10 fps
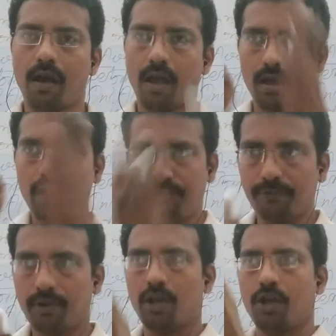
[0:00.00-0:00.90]

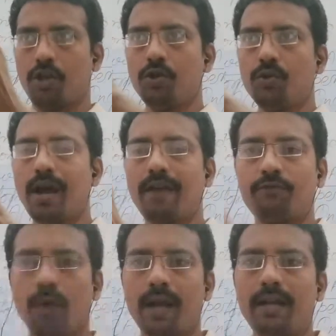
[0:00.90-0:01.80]
If you have
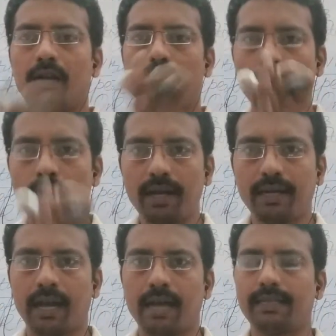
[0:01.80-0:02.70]
joined one
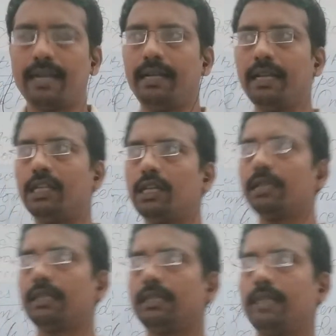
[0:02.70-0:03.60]
class and teacher
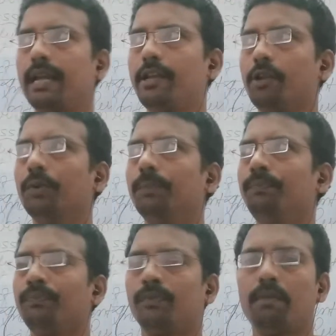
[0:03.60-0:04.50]
is telling you
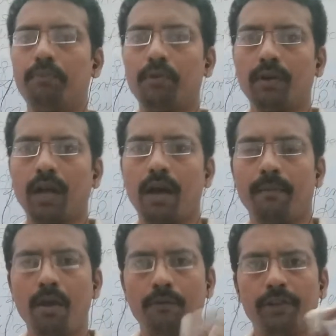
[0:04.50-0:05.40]
the program
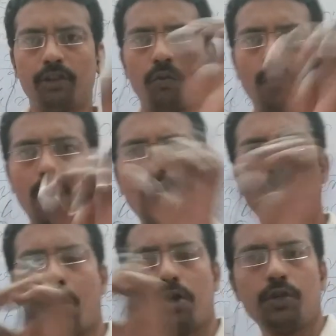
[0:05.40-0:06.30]
with one
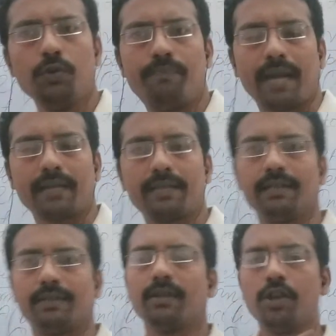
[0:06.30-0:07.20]
or two
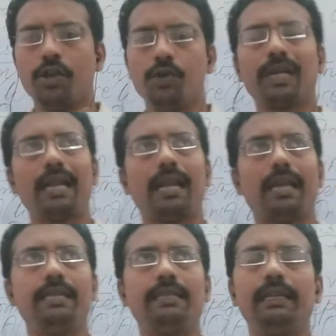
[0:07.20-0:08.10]
practice, you can
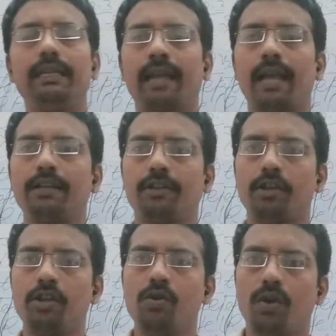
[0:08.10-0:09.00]
easily write
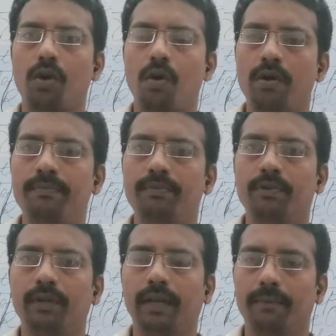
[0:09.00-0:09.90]
your own
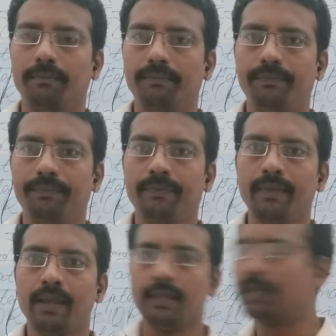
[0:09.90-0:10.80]
program.
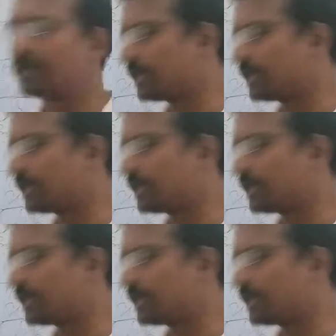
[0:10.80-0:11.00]
This